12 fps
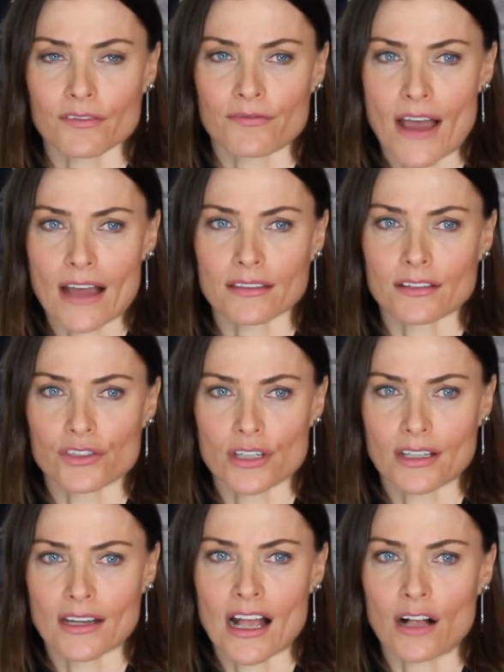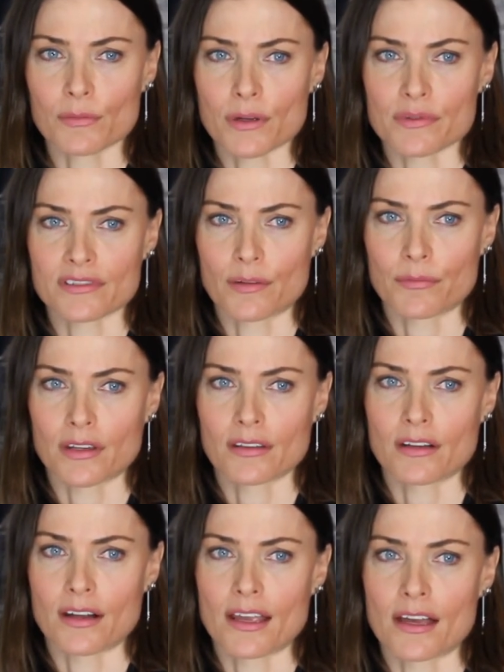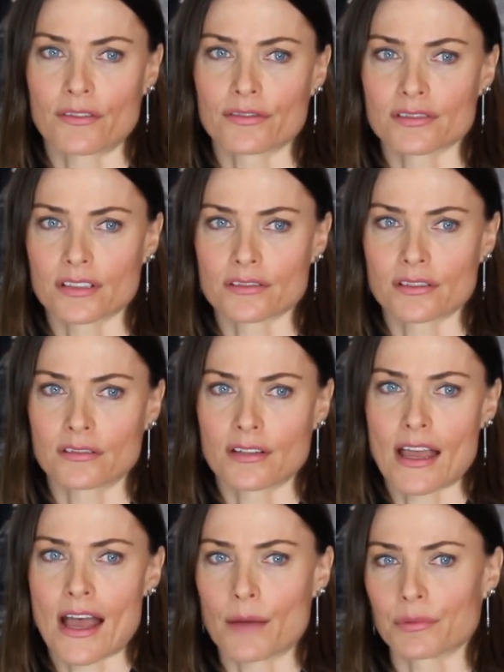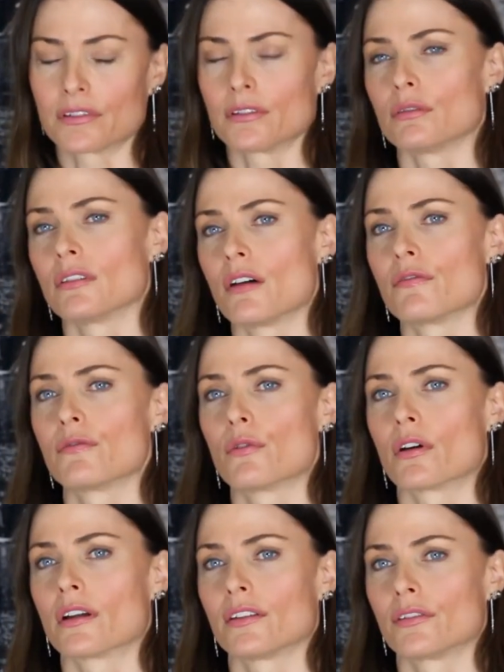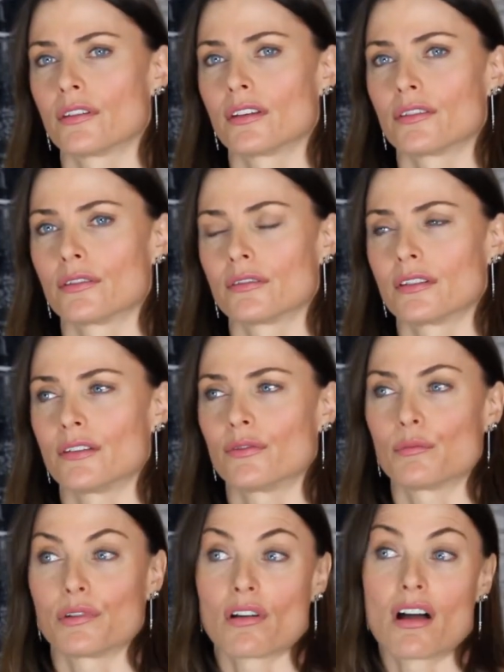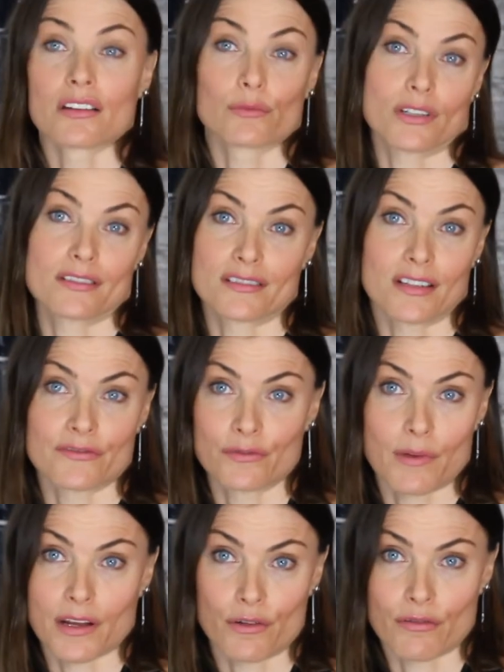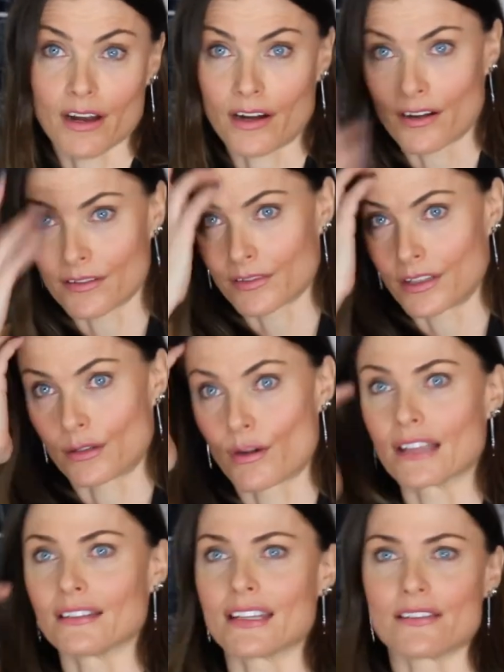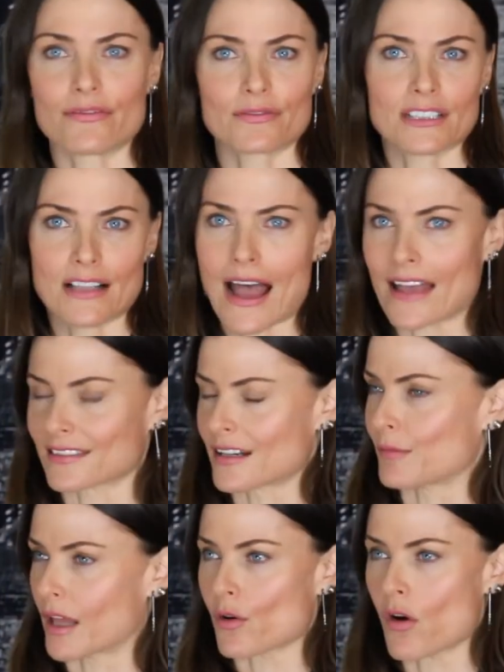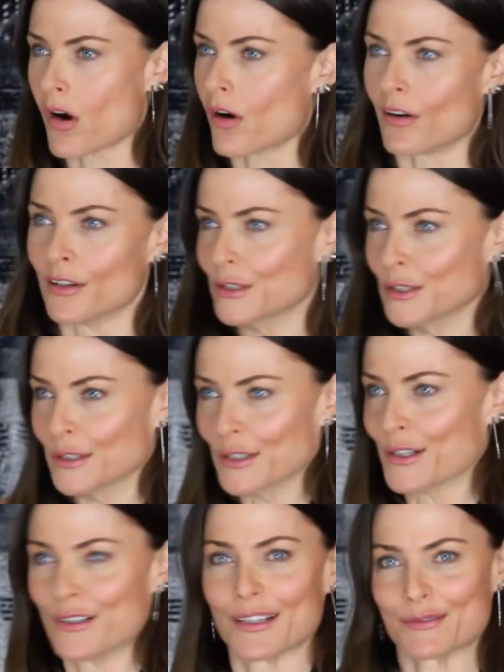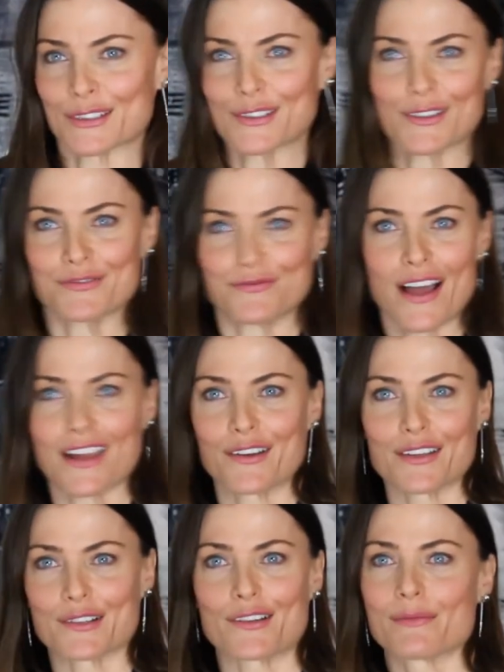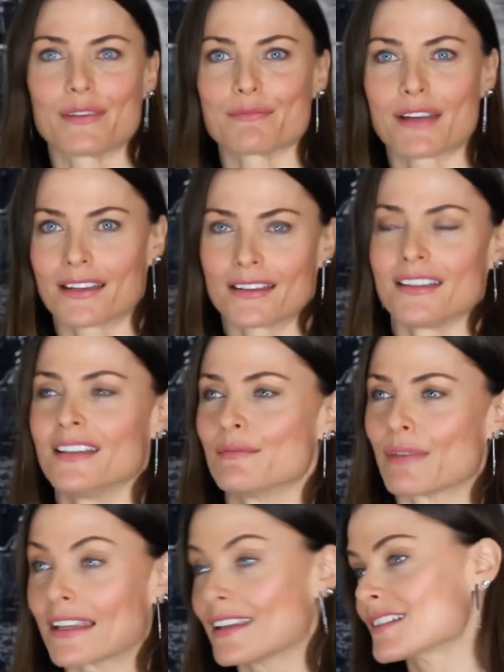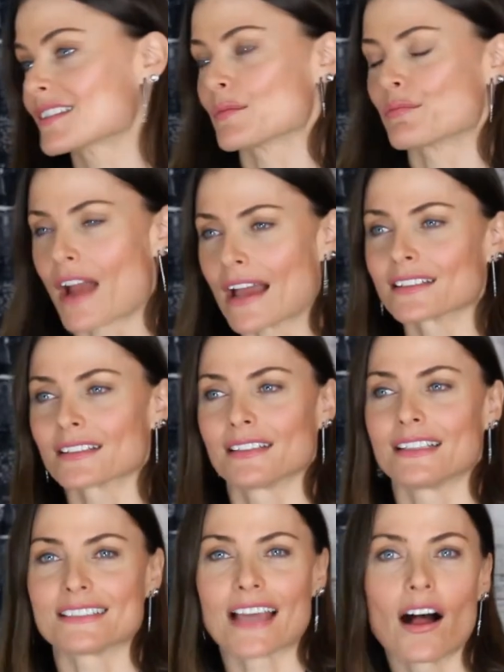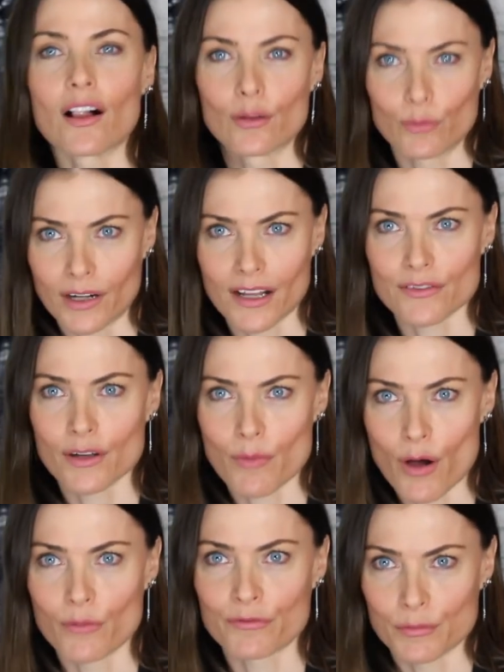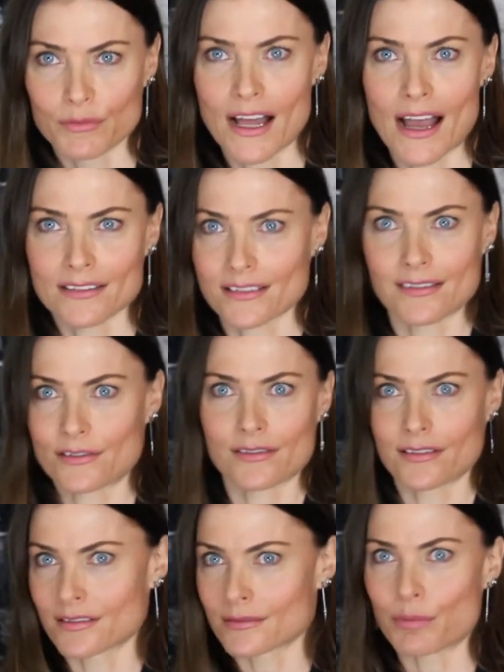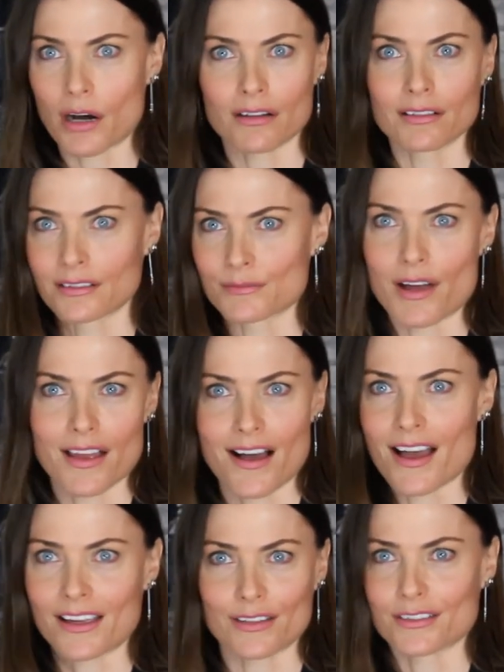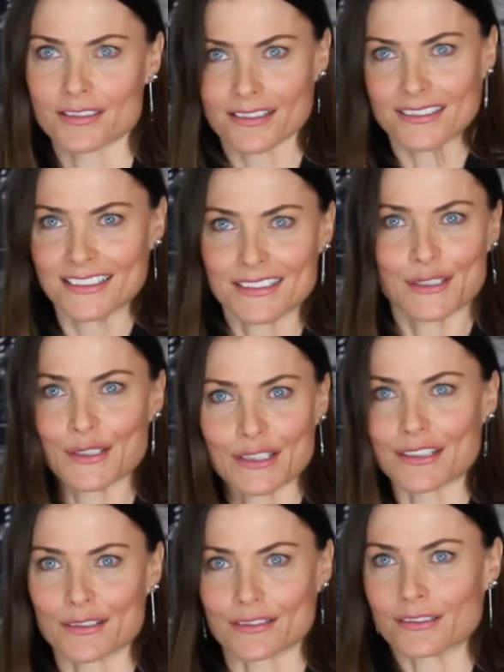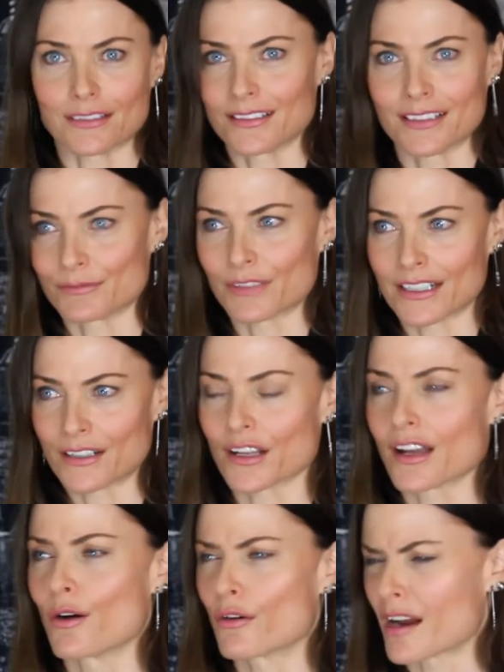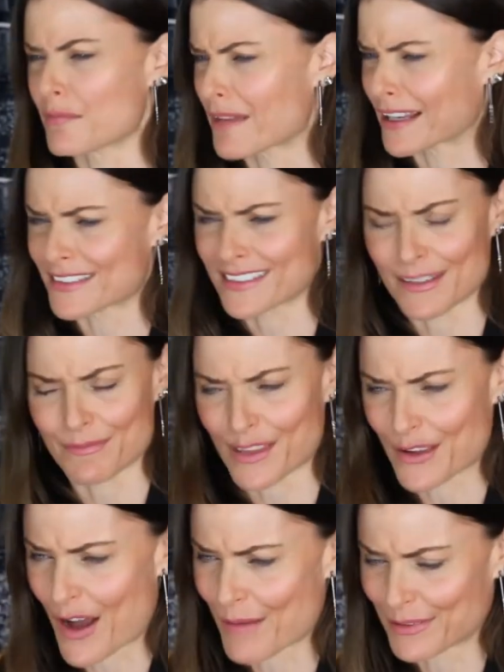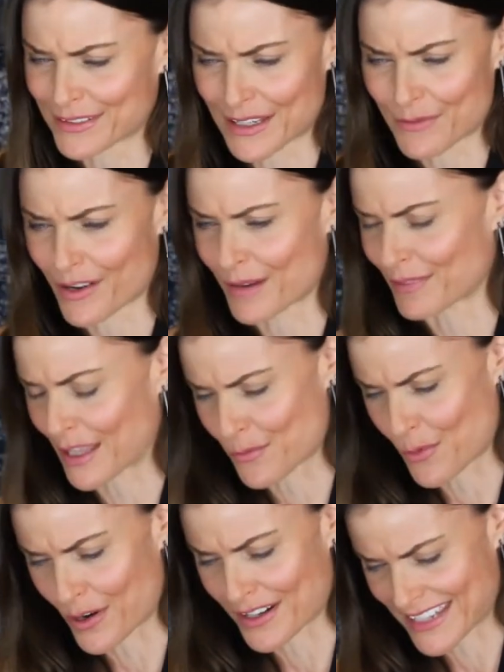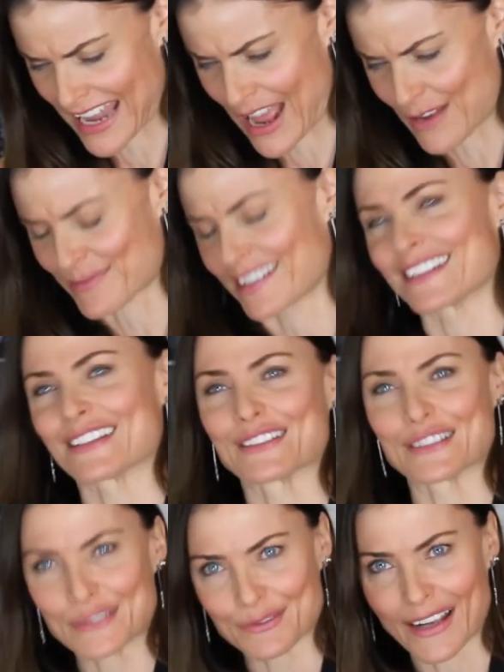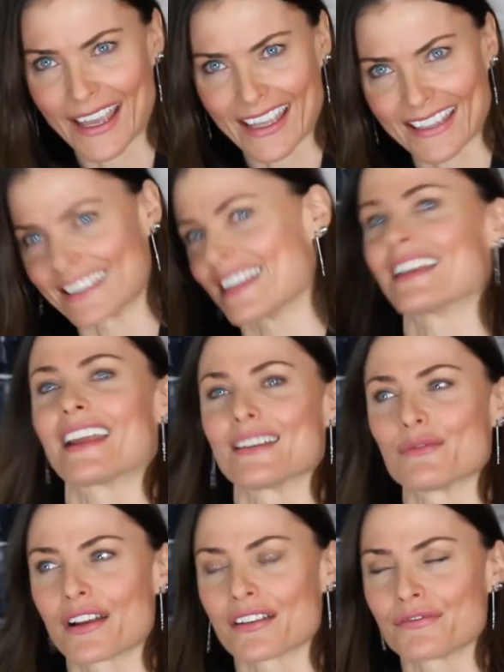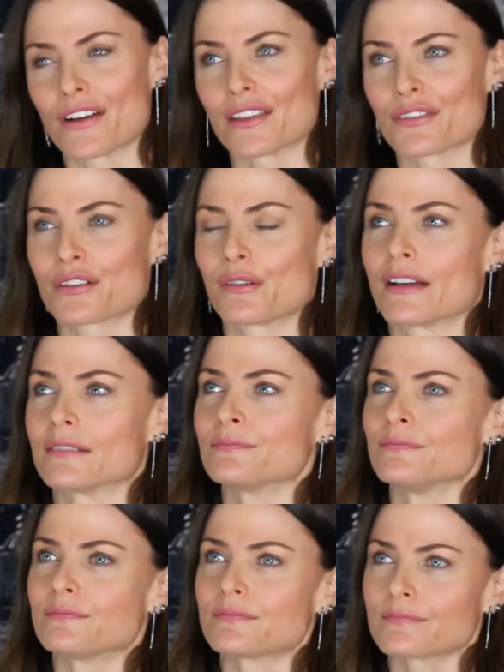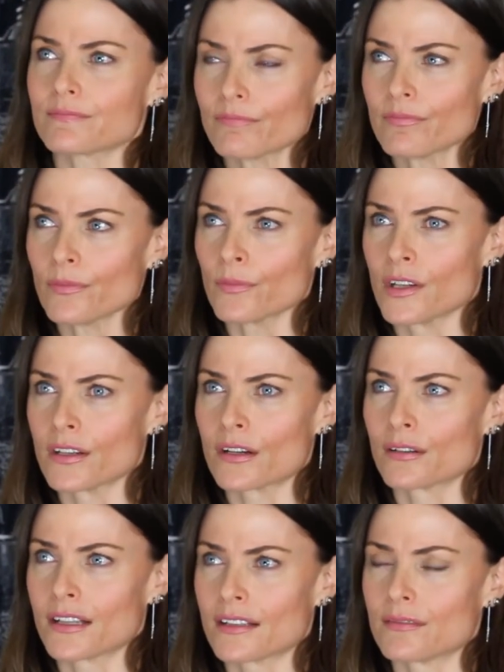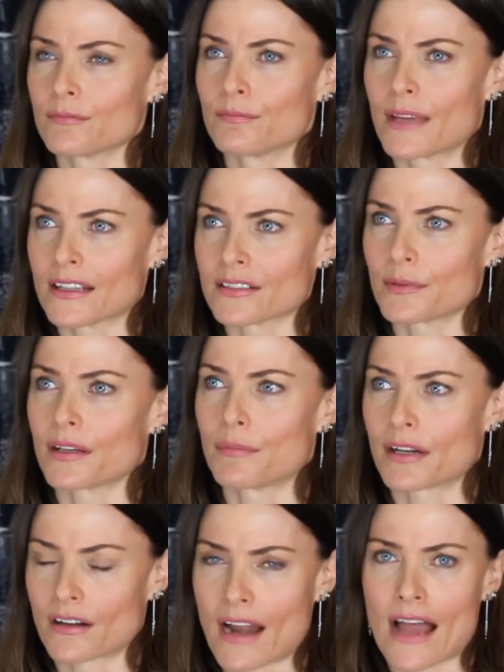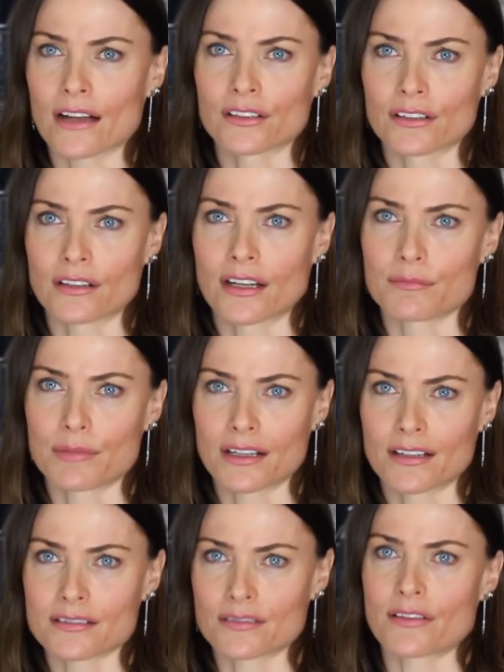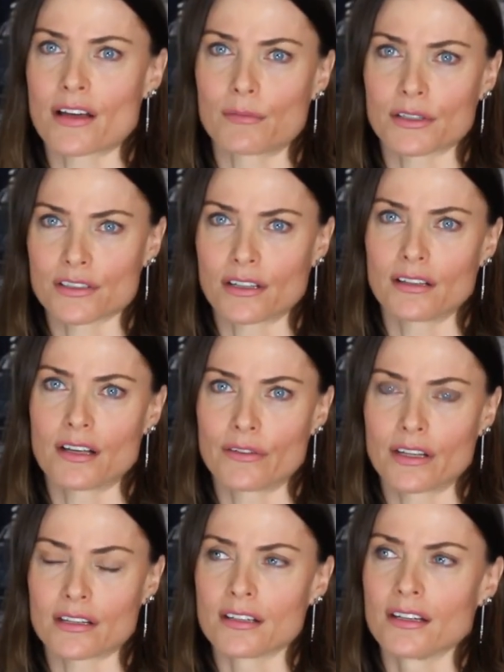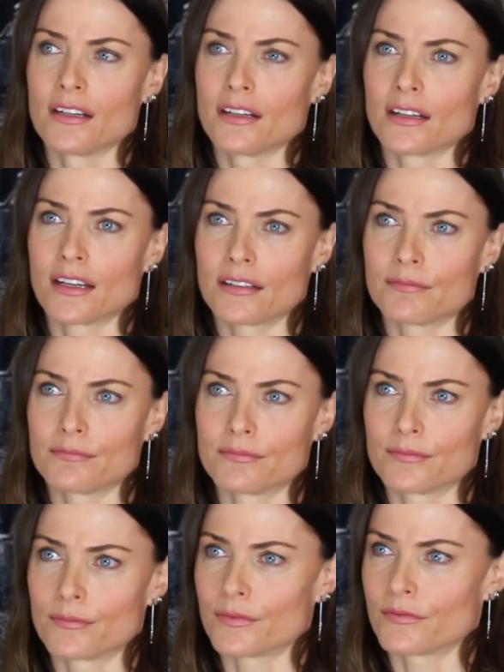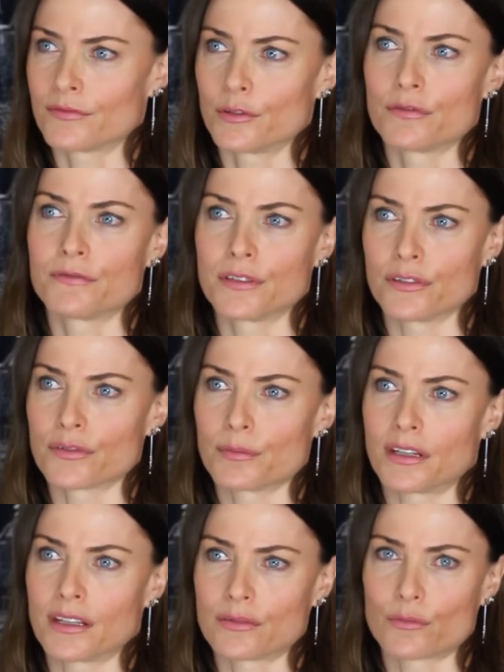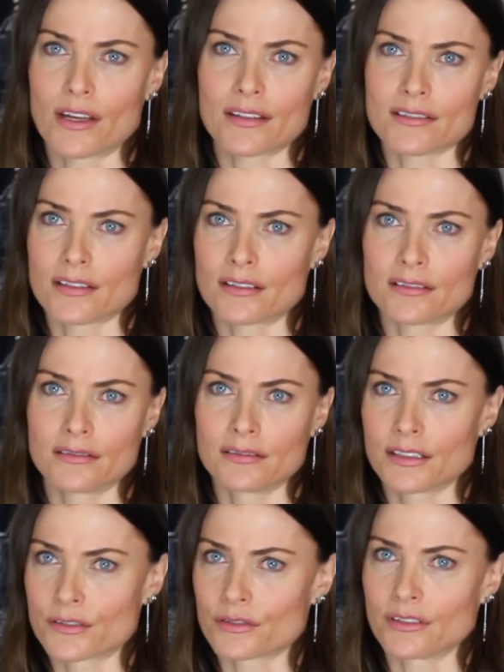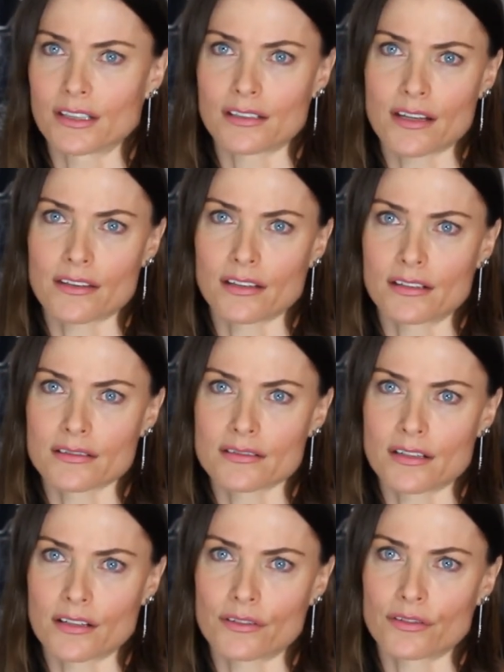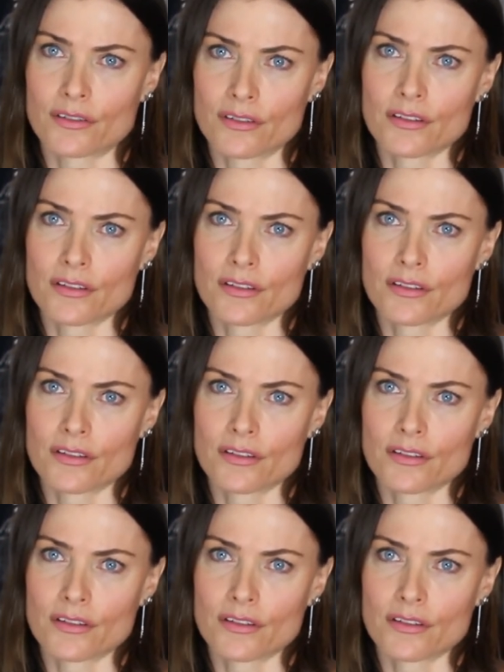fact that she can help me with something that I have such an absolute love for is even beyond what it's done for my career. You know, I leave class and I'm like, oh, I'm just on fire. You know, I mean, my kids can practically tell when I've come home from class, because there's a sparkle in my eye, and there's a, you know, they're like, oh, I'm ready to go. Or I might seem the opposite, where I'm like worn down, but in a good way, and then I want to fight through it. You know, it makes me a better actor, and because of how much I love it, it fulfills me in ways that literally nothing else does.